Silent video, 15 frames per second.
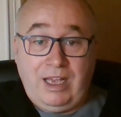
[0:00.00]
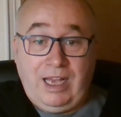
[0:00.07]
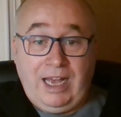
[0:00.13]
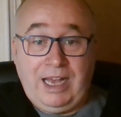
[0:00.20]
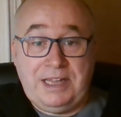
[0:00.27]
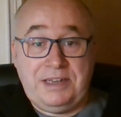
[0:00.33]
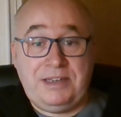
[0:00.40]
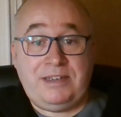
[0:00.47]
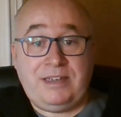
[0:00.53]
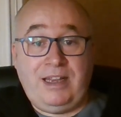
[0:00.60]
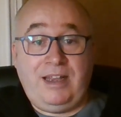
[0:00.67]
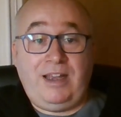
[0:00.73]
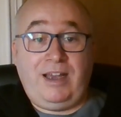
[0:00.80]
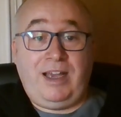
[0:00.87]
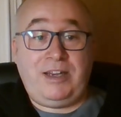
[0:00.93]
And
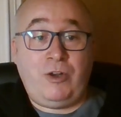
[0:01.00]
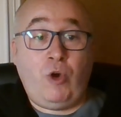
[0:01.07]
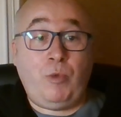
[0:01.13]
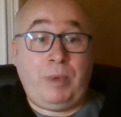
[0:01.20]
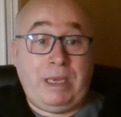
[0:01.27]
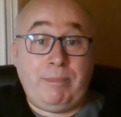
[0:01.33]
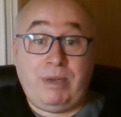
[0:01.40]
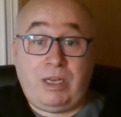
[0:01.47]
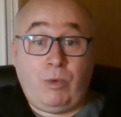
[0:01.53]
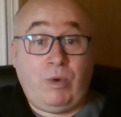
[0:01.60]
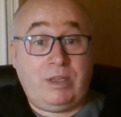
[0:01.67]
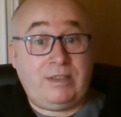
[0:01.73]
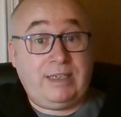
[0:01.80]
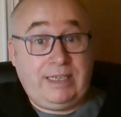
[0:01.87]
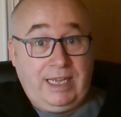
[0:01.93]
I know people that
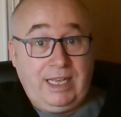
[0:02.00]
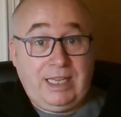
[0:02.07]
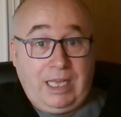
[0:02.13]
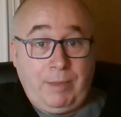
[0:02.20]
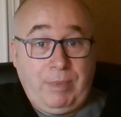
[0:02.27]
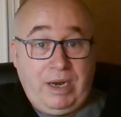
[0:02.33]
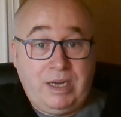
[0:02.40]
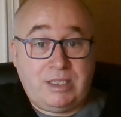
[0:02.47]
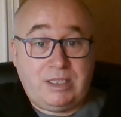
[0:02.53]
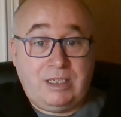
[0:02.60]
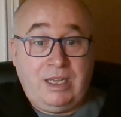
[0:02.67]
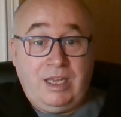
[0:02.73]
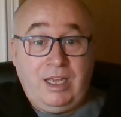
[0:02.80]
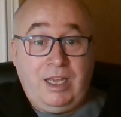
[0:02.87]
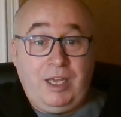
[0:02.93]
wanted to kill that person.
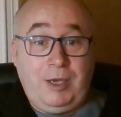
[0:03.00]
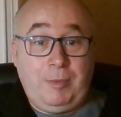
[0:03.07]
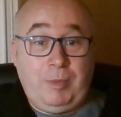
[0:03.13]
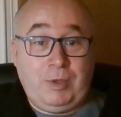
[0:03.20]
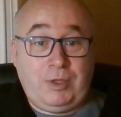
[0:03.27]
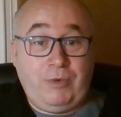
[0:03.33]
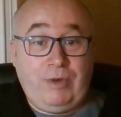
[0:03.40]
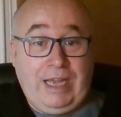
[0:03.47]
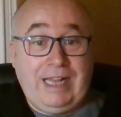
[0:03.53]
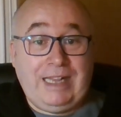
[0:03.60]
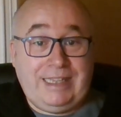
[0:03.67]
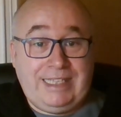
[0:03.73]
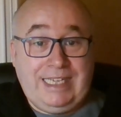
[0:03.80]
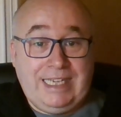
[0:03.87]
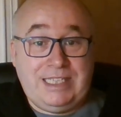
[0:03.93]
But the
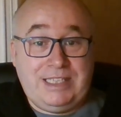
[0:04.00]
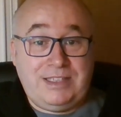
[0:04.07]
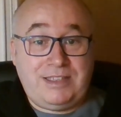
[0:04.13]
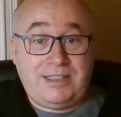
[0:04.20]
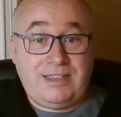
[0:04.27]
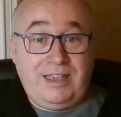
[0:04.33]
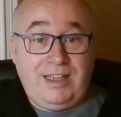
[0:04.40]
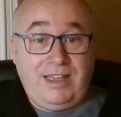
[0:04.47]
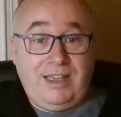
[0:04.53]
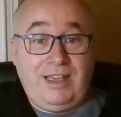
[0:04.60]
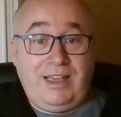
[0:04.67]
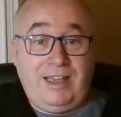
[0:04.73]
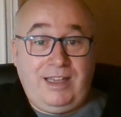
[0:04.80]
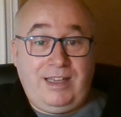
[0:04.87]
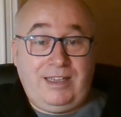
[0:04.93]
reality is
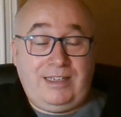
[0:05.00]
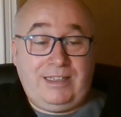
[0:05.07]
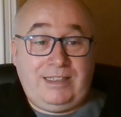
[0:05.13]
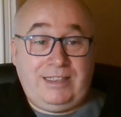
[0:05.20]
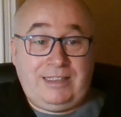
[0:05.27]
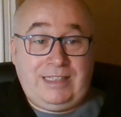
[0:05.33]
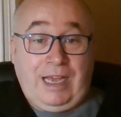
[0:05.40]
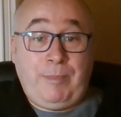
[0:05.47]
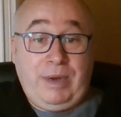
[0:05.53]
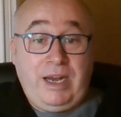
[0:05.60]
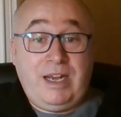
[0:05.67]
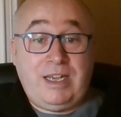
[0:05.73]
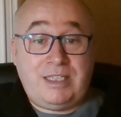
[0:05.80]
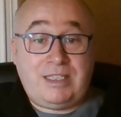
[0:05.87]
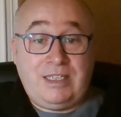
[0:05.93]
that
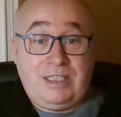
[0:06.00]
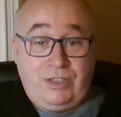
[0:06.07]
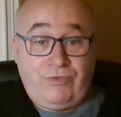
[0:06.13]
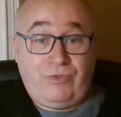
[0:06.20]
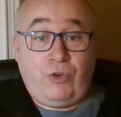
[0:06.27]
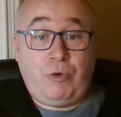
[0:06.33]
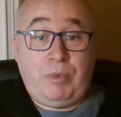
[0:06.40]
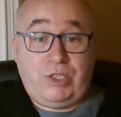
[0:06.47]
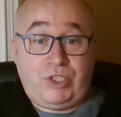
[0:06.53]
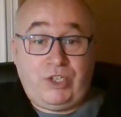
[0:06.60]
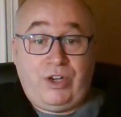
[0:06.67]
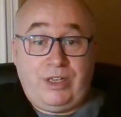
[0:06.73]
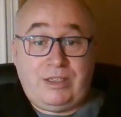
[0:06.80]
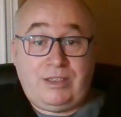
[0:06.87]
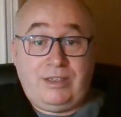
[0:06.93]
person is a vulnerable
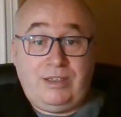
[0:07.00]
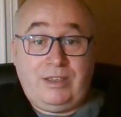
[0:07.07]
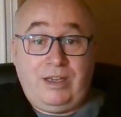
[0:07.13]
child.